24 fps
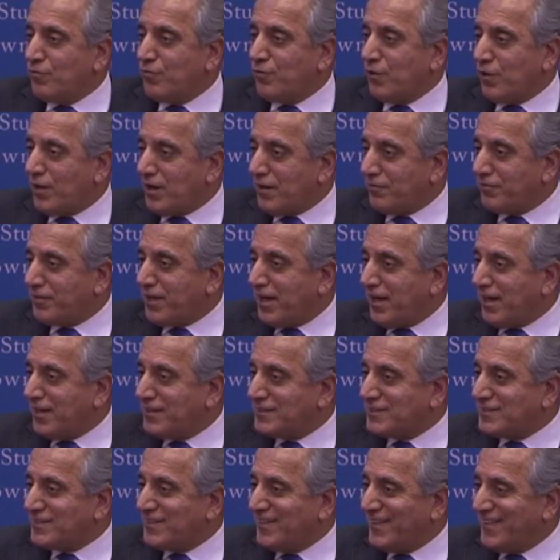for
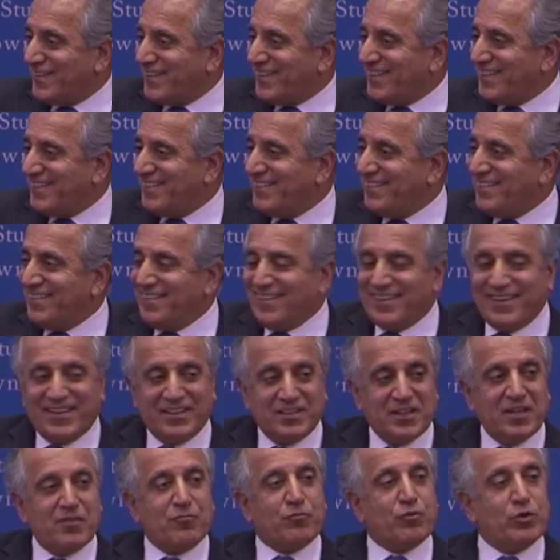Afghanistan,
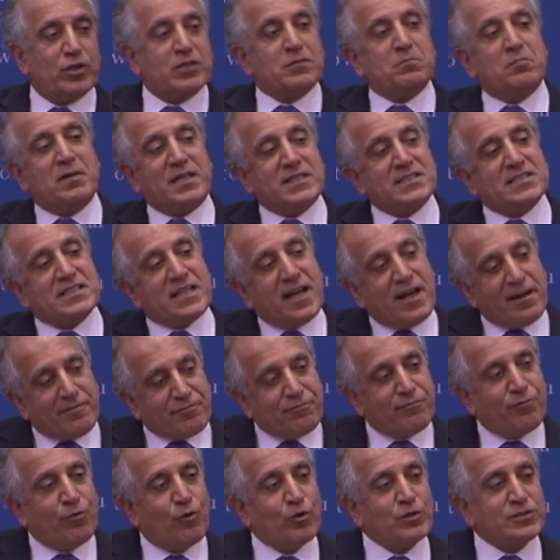and therefore it must have
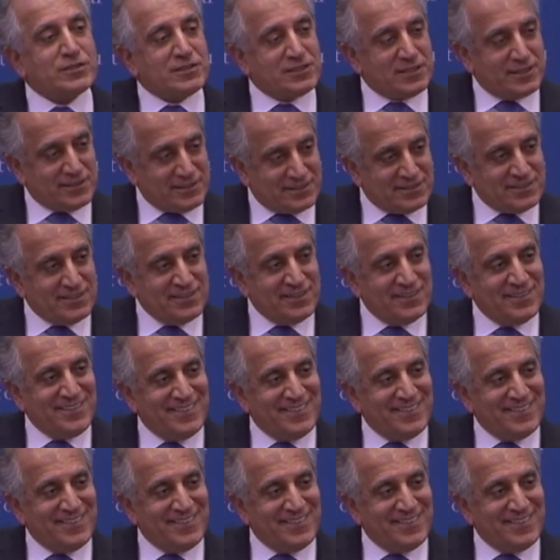forces